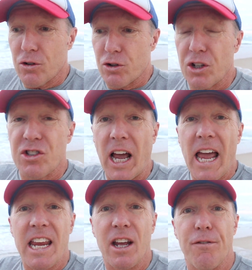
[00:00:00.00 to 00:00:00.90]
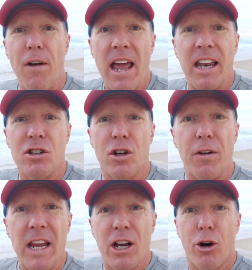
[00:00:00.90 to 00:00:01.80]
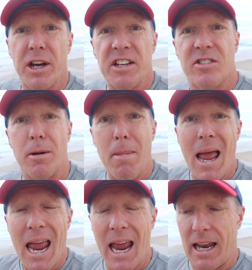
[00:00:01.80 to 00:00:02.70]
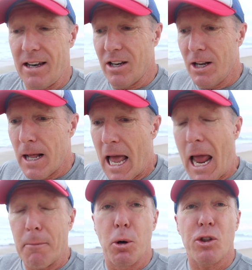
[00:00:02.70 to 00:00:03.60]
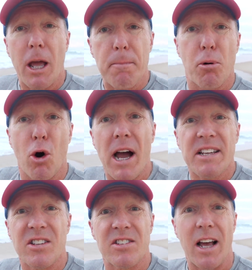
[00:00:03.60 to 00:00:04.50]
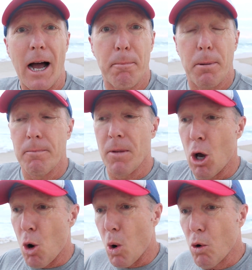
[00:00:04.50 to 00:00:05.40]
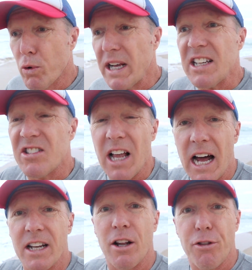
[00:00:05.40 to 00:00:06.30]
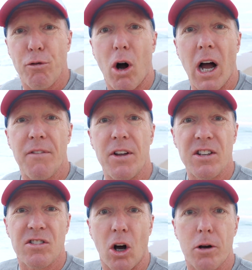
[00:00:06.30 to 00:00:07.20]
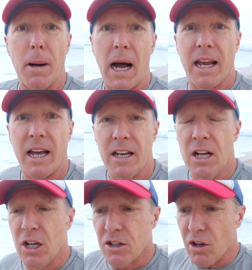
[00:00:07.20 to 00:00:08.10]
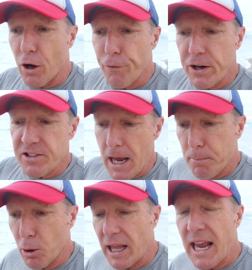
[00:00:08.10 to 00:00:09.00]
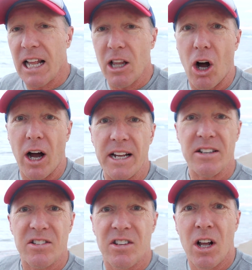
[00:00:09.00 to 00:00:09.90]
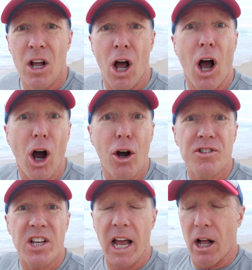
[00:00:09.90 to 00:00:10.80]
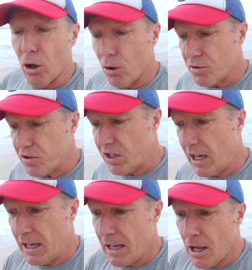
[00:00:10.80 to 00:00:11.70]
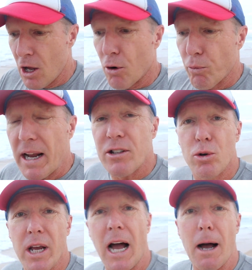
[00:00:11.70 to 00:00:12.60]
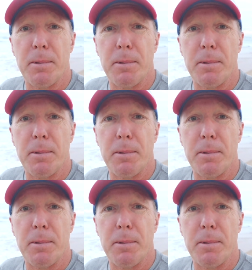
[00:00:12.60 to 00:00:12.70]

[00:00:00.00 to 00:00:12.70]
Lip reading: to take advantage of increased demand and put their prices up were really starting to thrive in the stock market. So for example, airlines, hotels, rental car